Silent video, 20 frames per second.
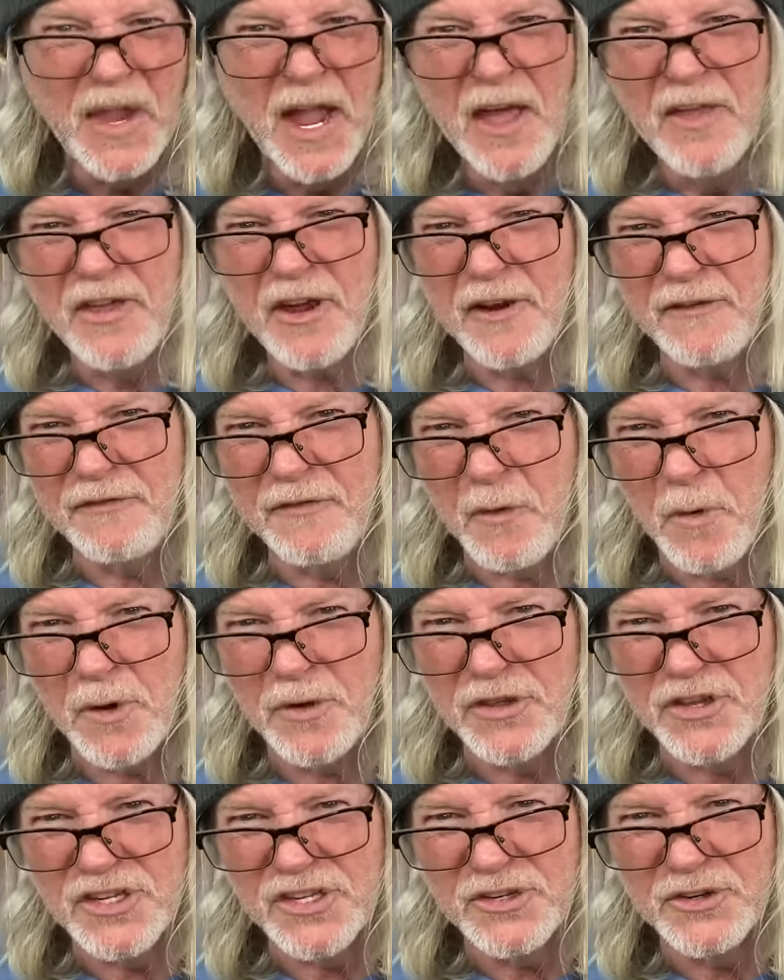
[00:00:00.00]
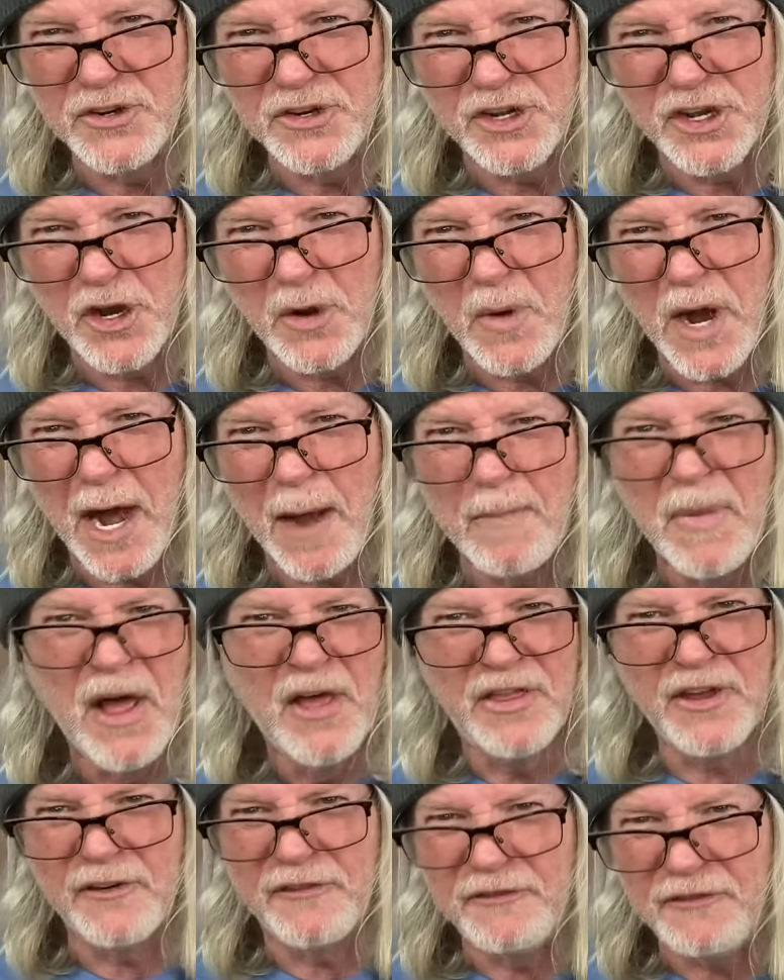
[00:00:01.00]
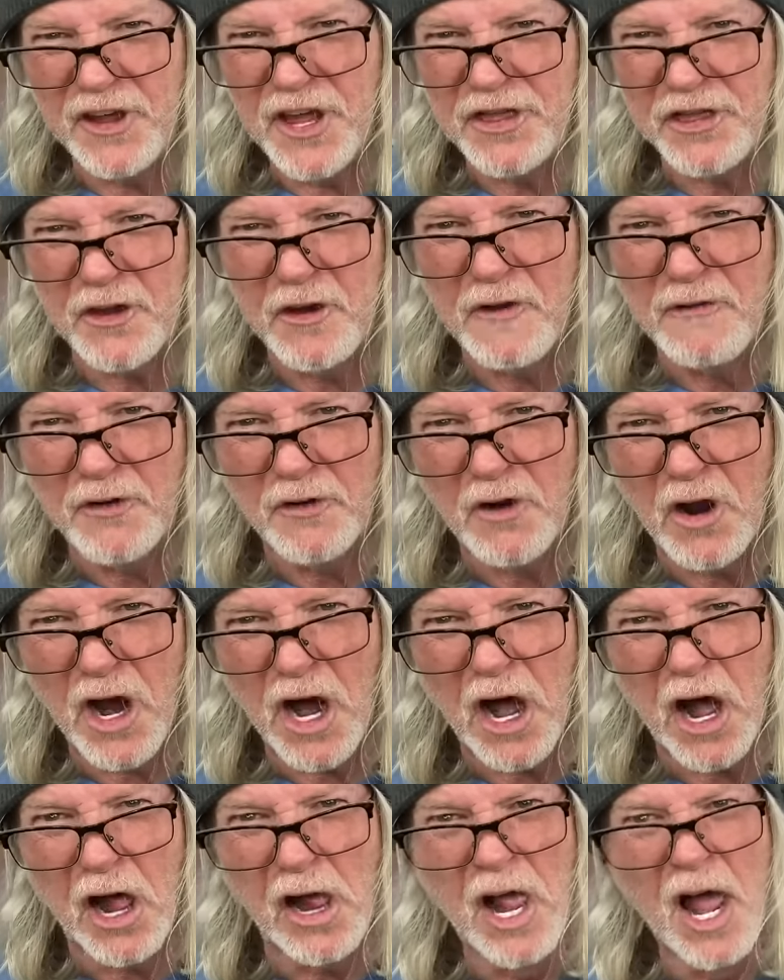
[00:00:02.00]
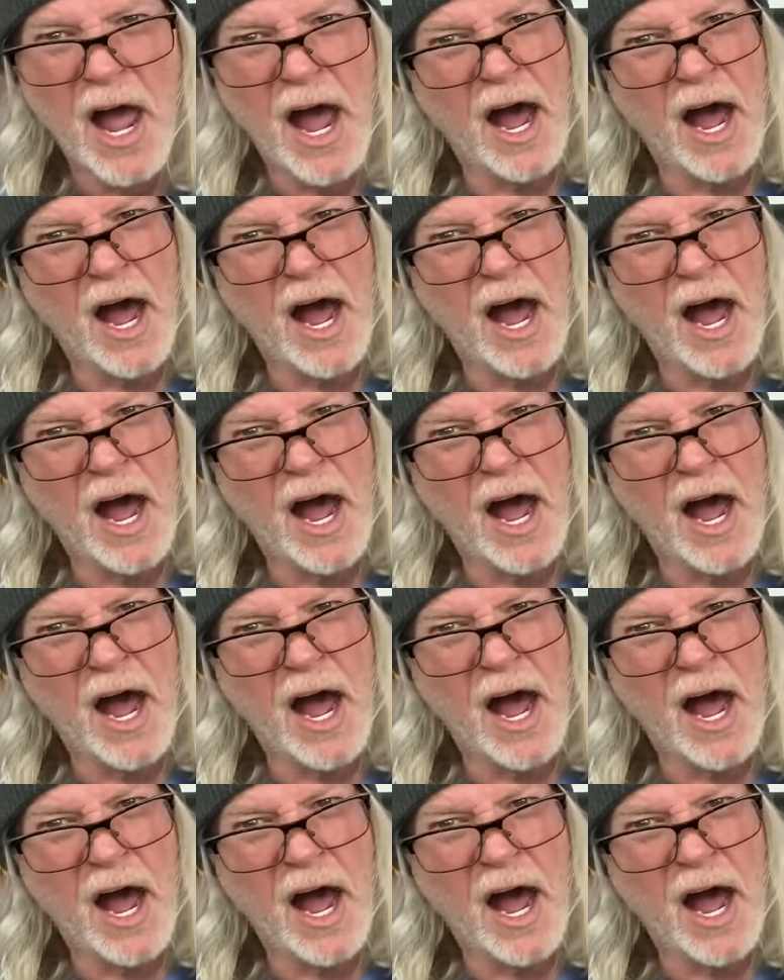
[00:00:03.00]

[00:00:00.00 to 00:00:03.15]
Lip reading: Their 4th studio album, their 5th overall.